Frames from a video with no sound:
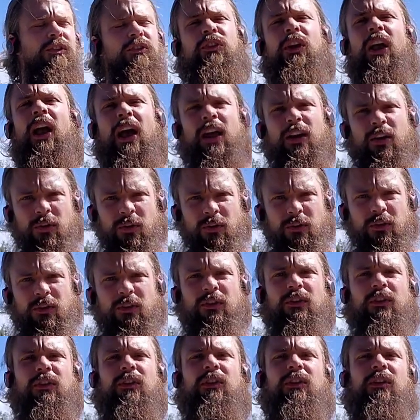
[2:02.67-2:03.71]
channels
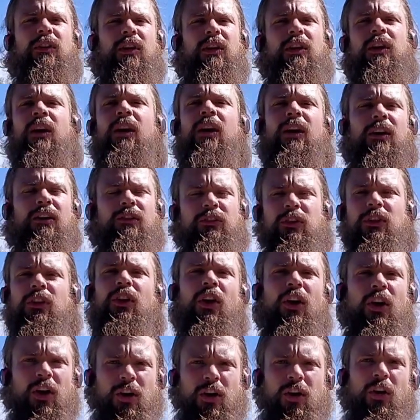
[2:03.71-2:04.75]
in
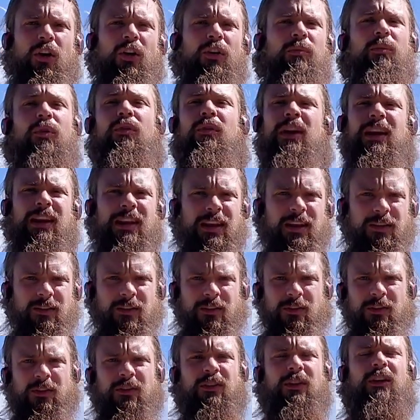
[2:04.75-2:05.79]
Qigong called
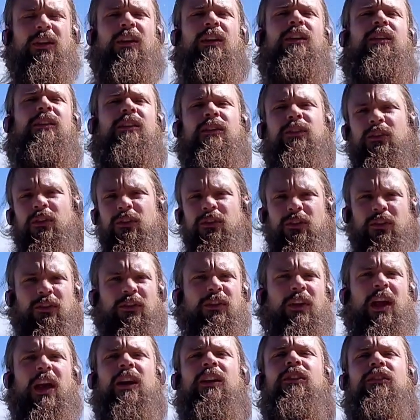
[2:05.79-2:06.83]
meridians. These are just
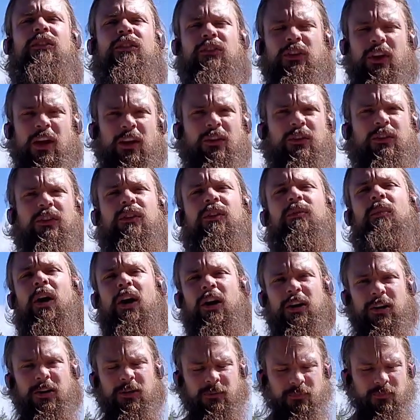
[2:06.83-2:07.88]
energy channels in the
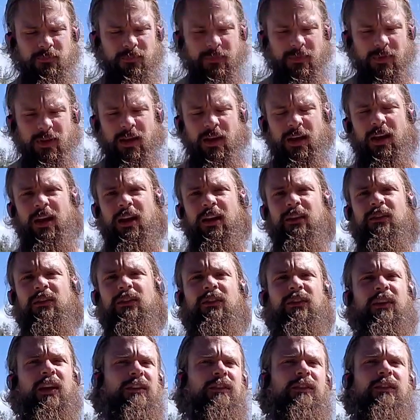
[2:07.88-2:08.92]
body, and
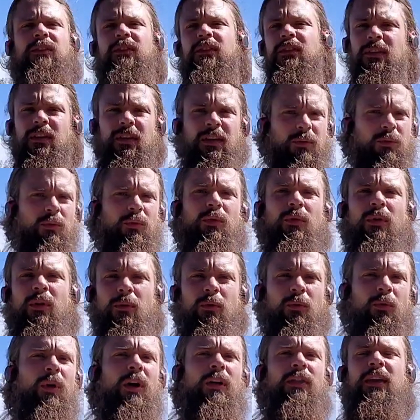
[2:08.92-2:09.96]
that's like
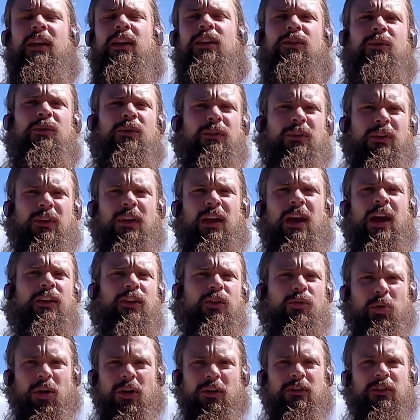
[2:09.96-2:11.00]
what they use in
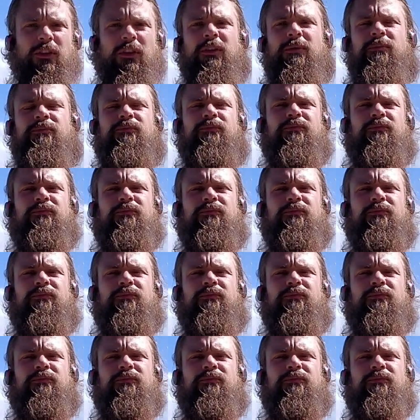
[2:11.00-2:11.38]
acupuncture